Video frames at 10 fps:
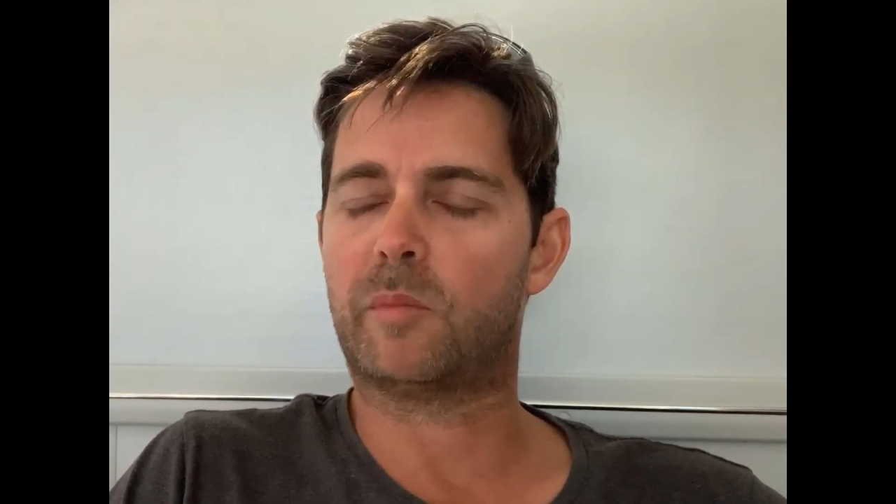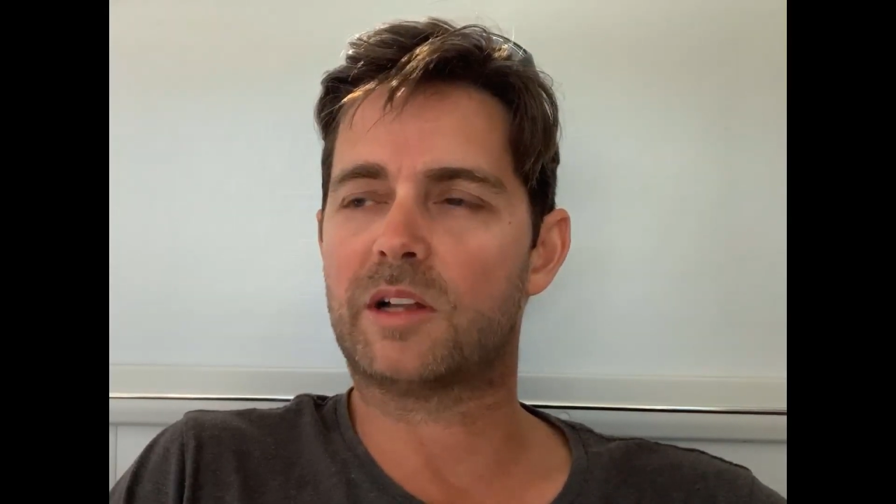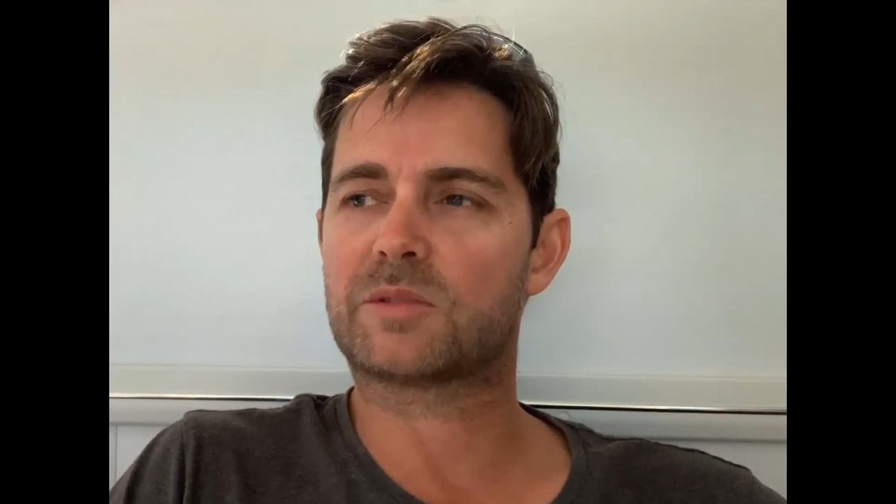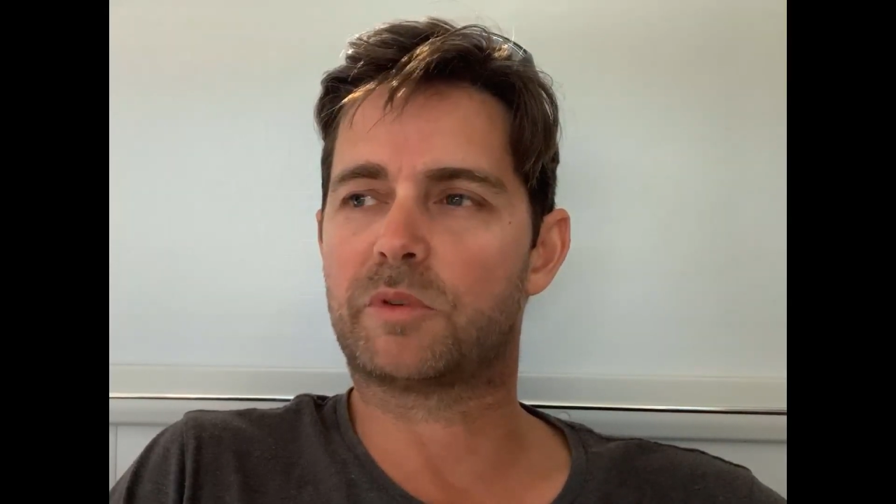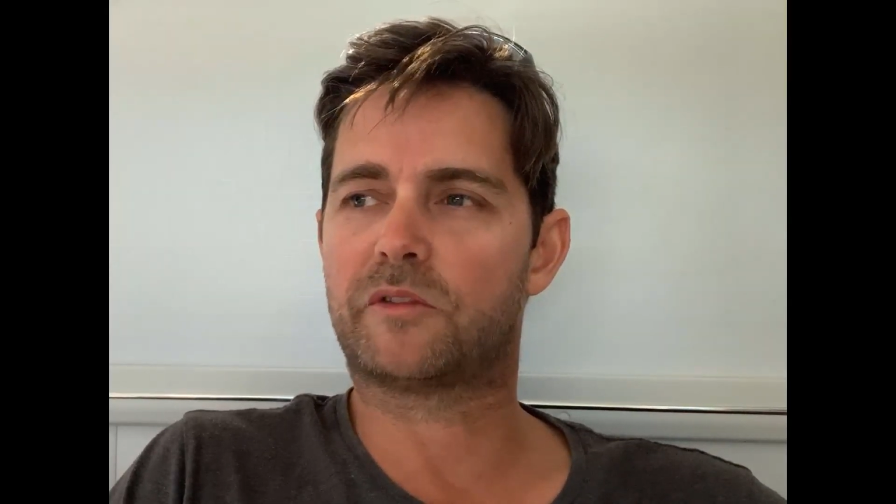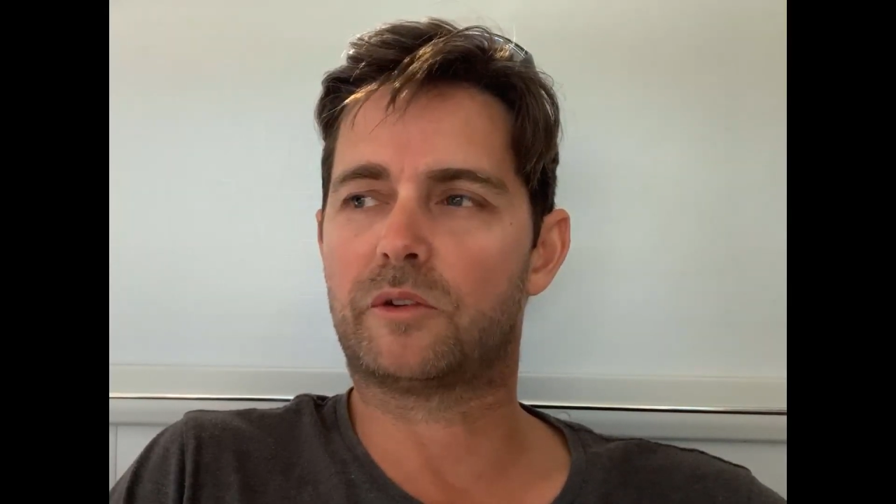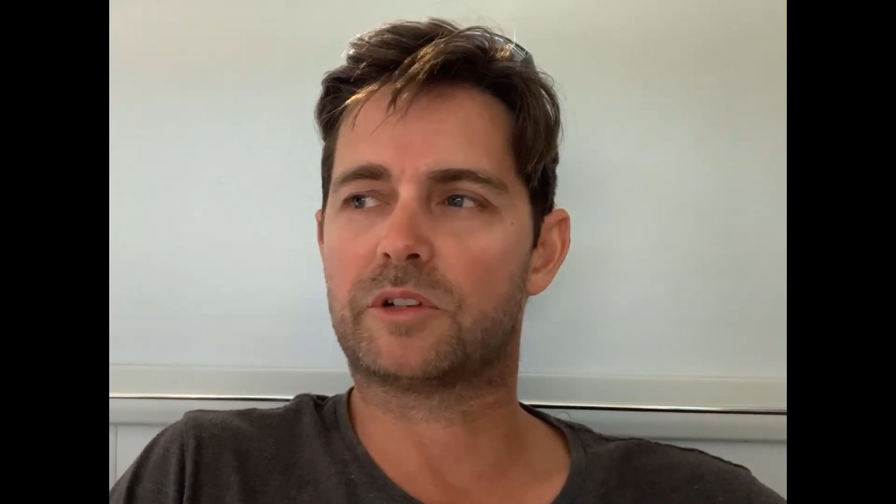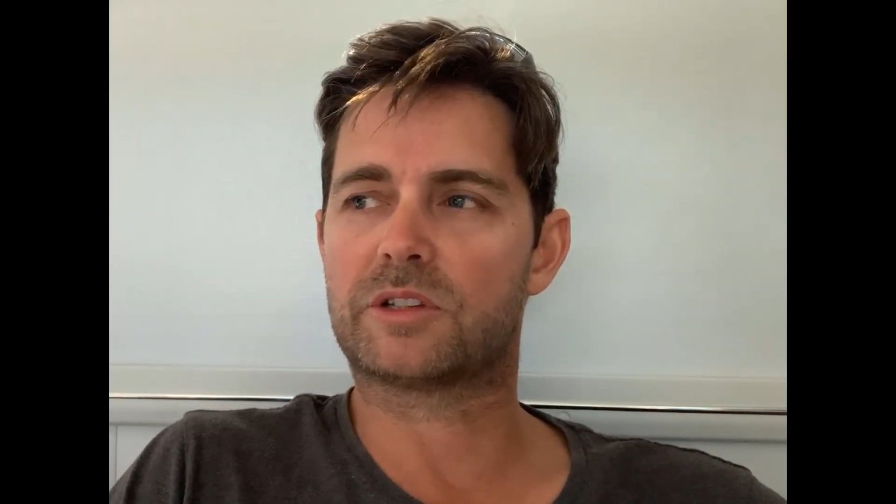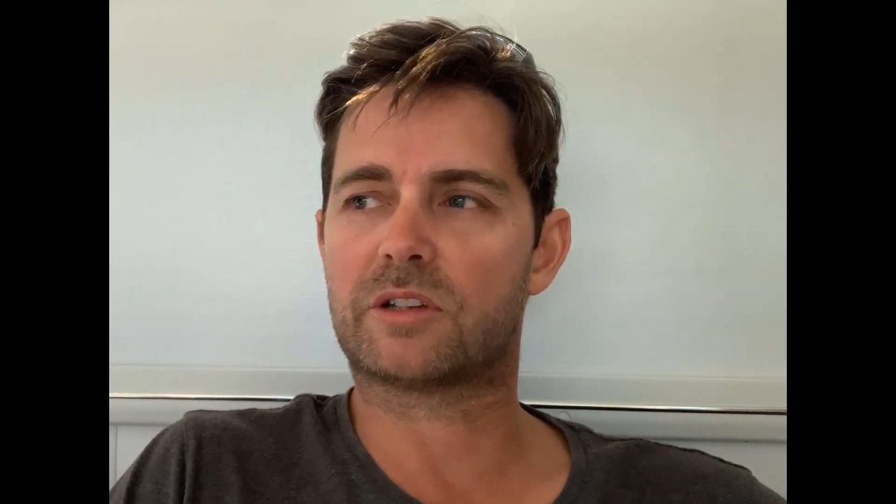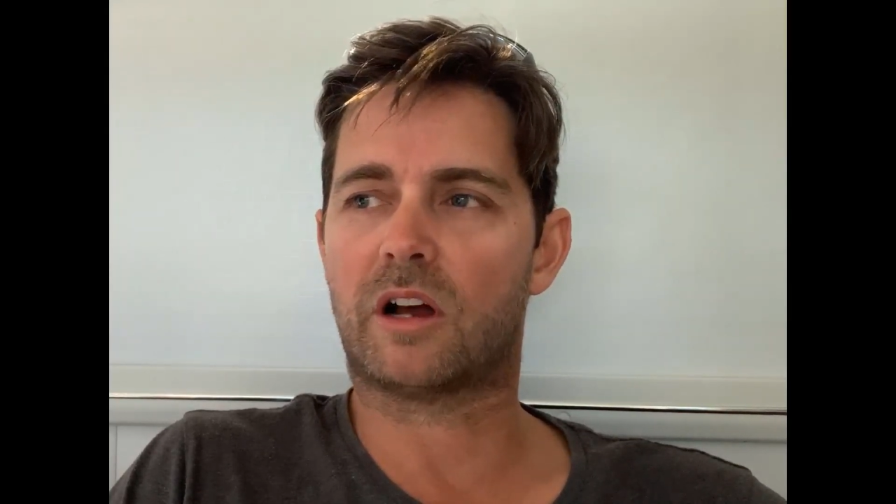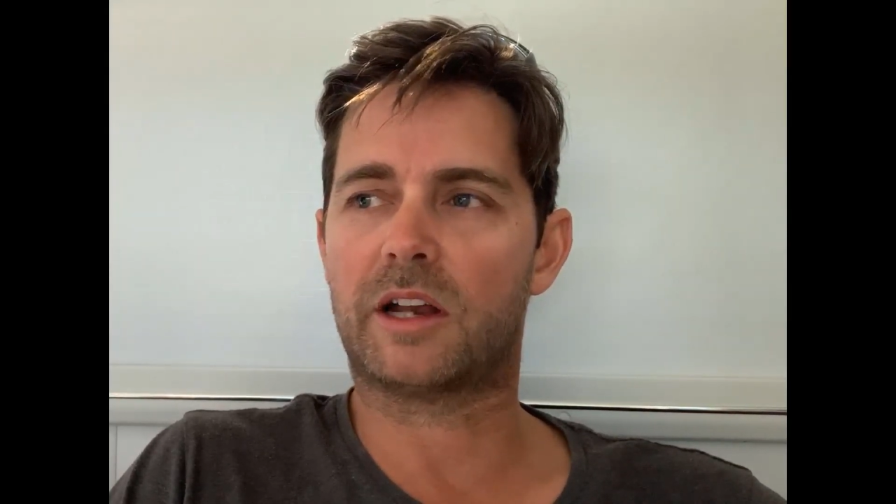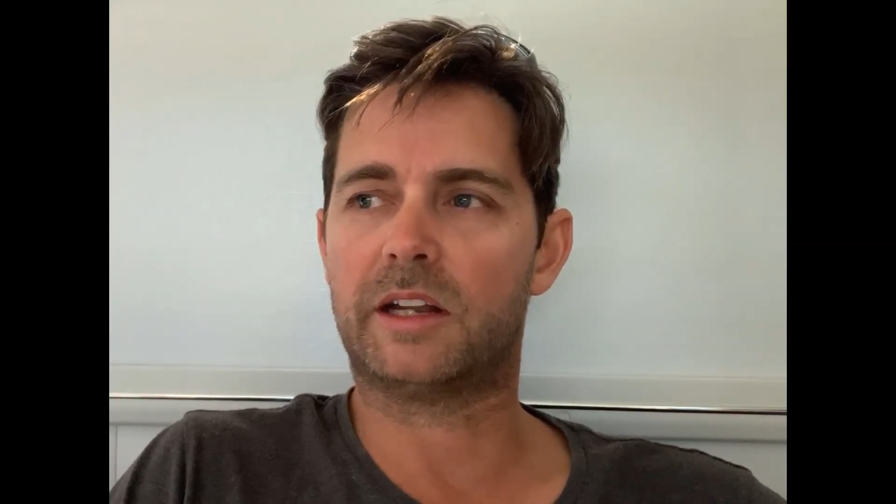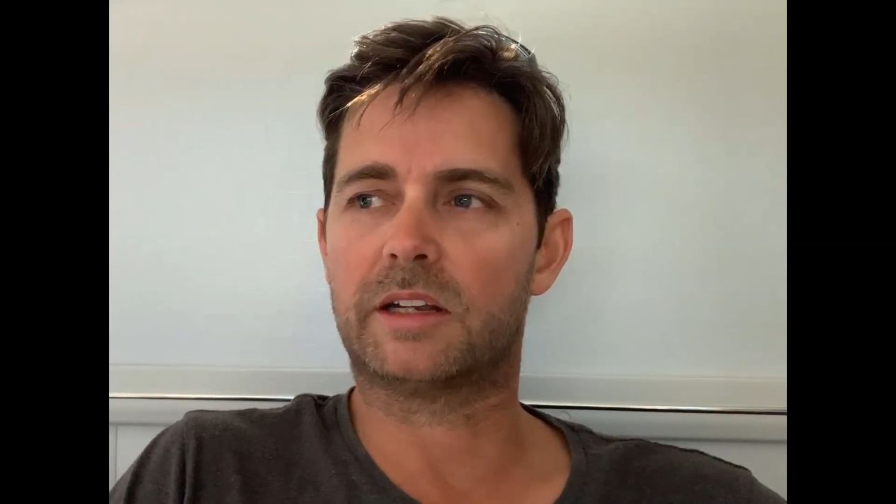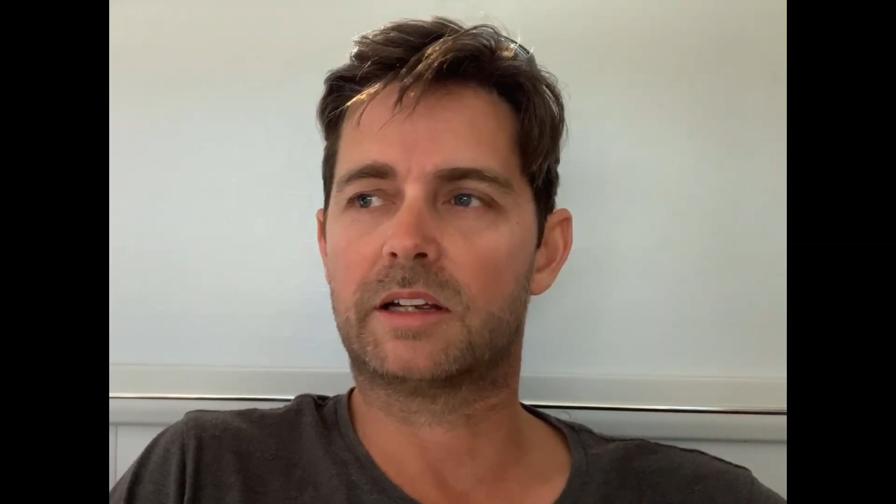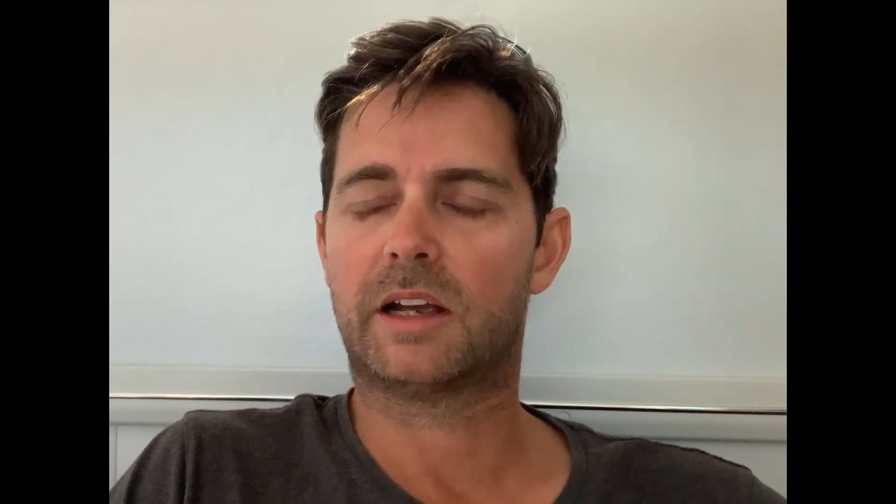months before
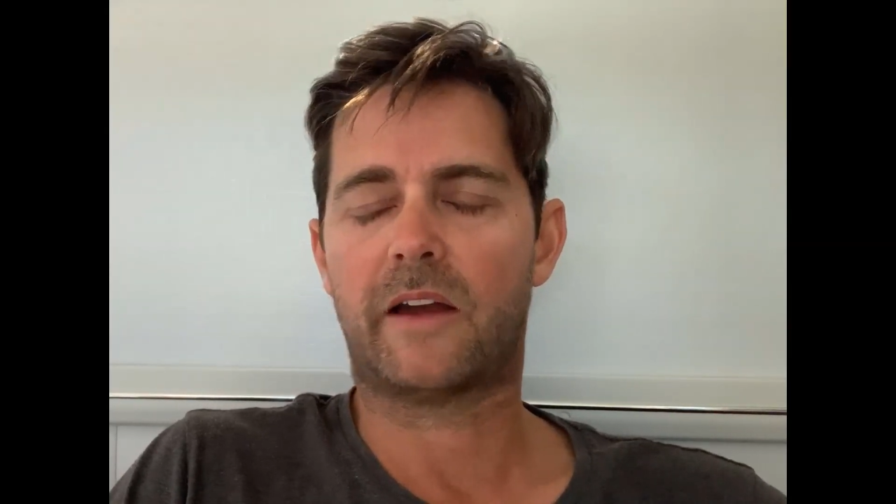deciding,